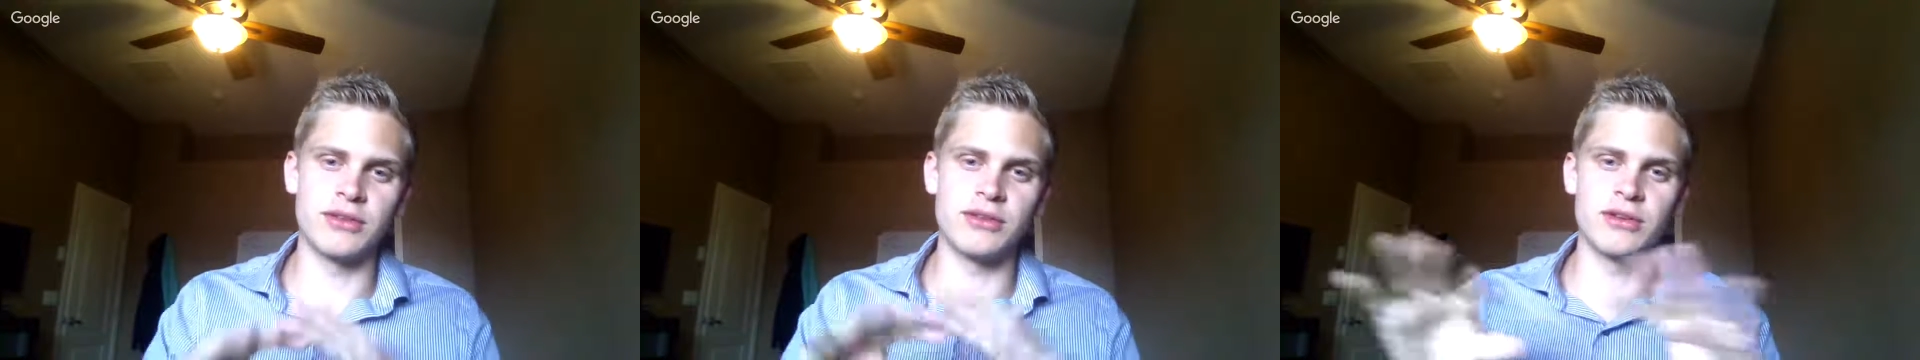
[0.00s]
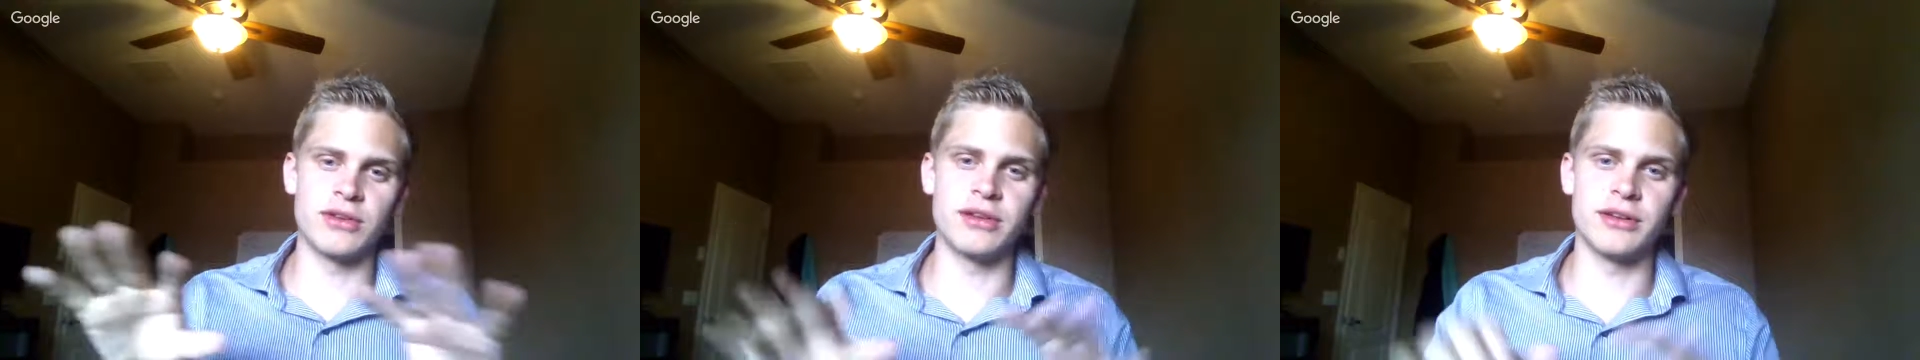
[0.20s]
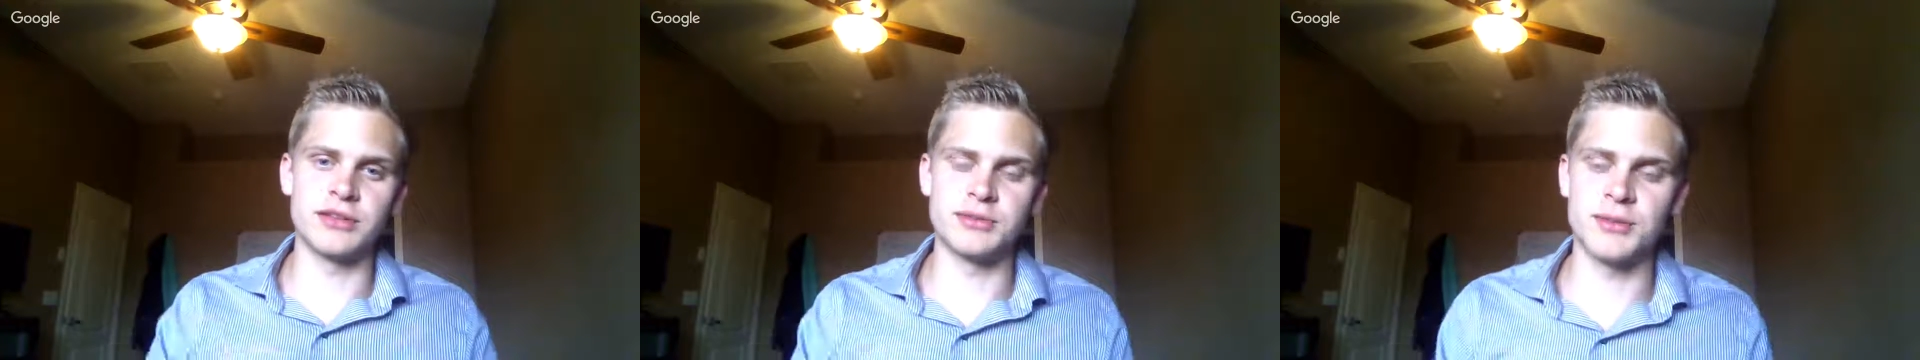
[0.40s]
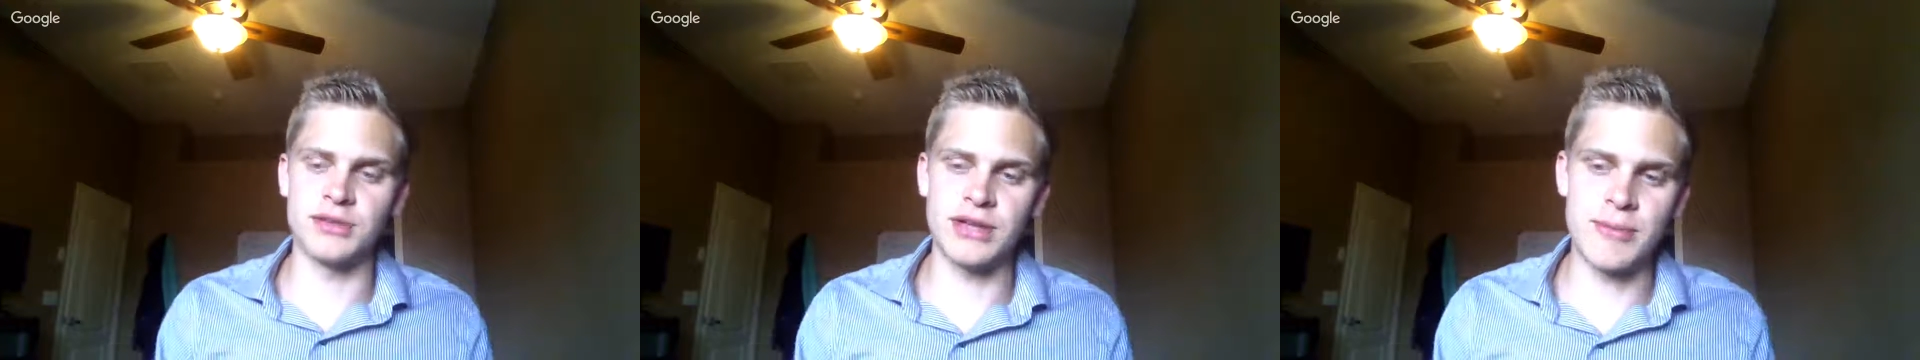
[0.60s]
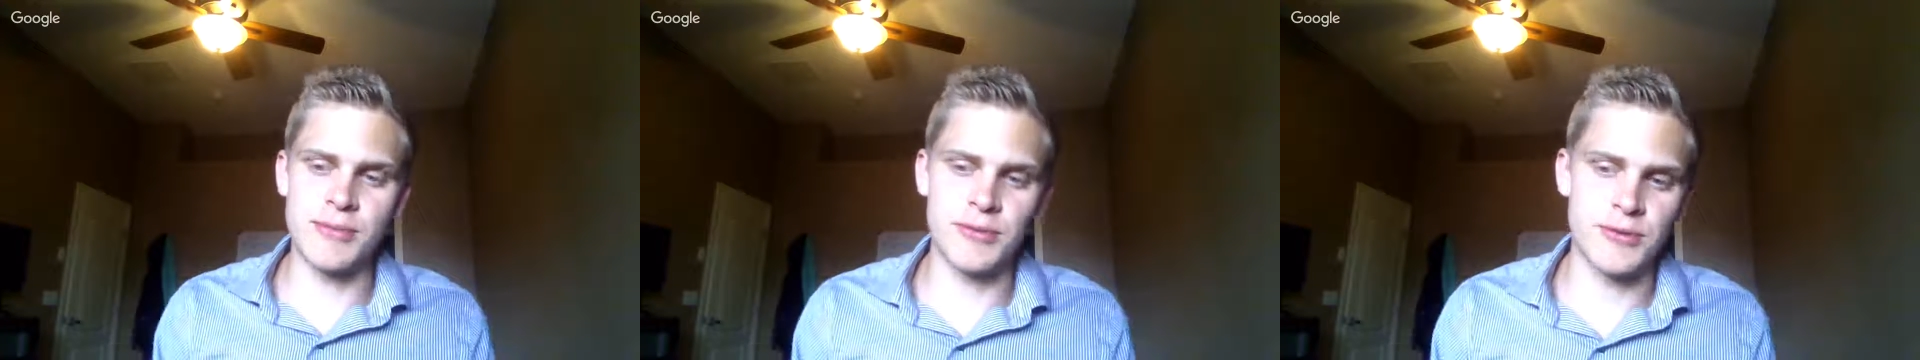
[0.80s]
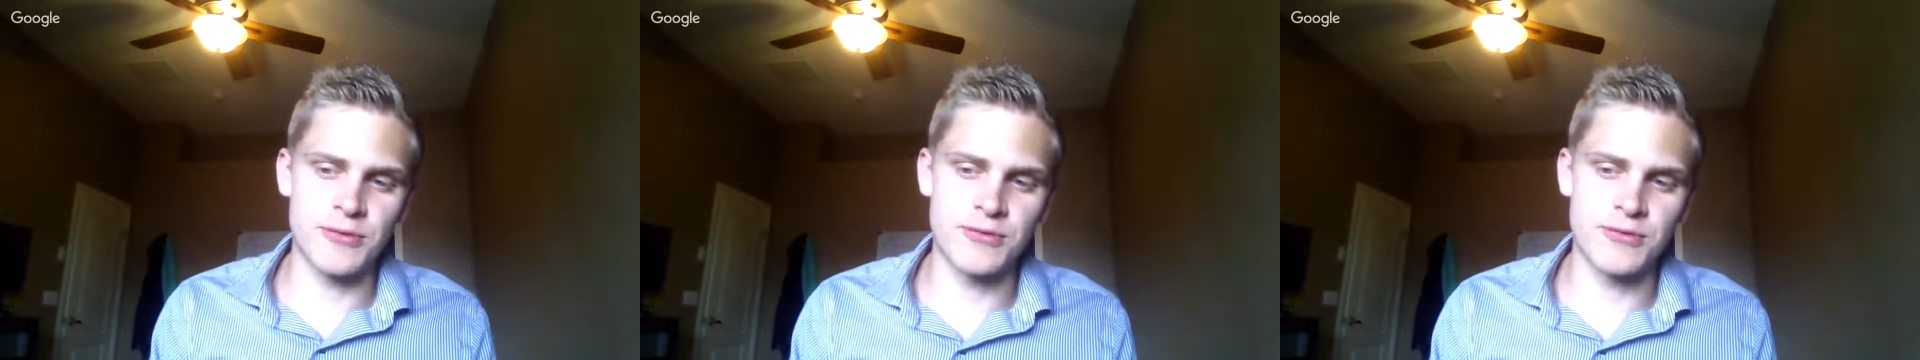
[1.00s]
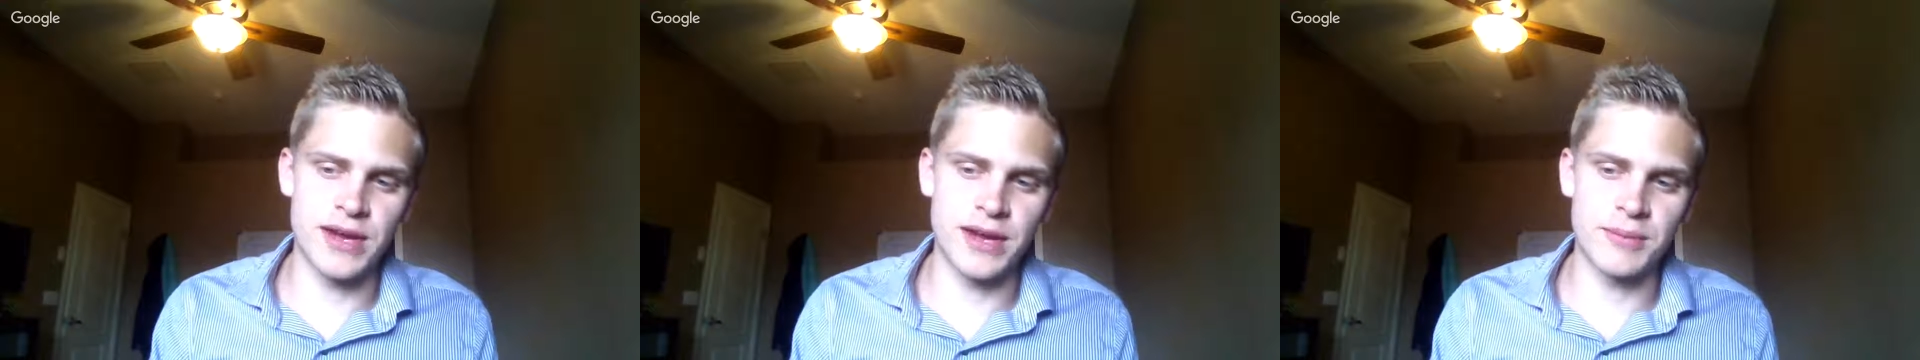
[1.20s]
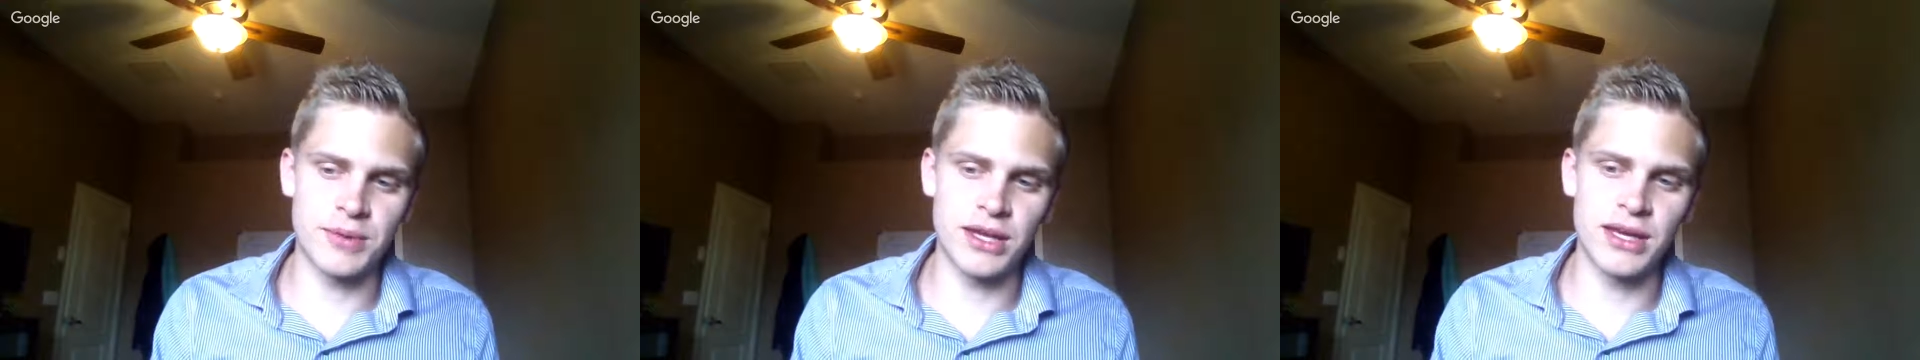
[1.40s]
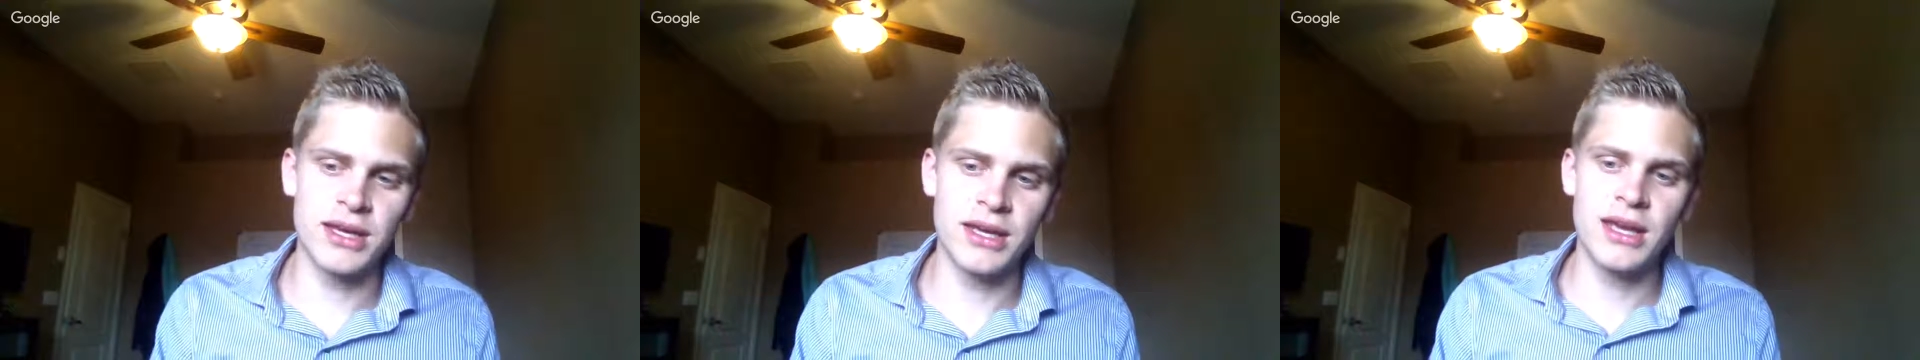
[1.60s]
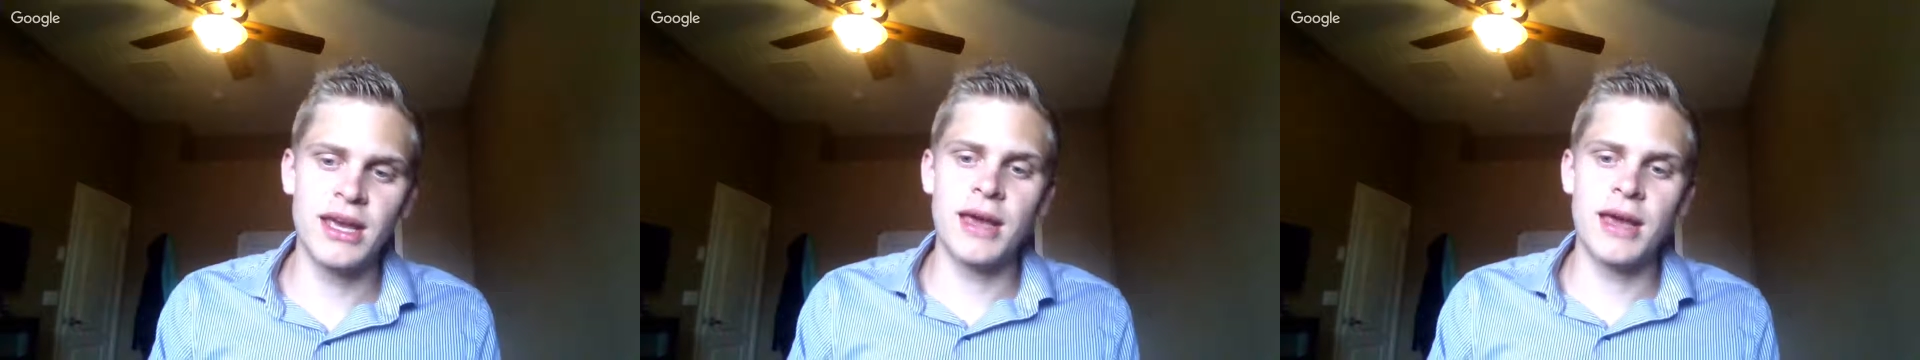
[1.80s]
to spend time with their family.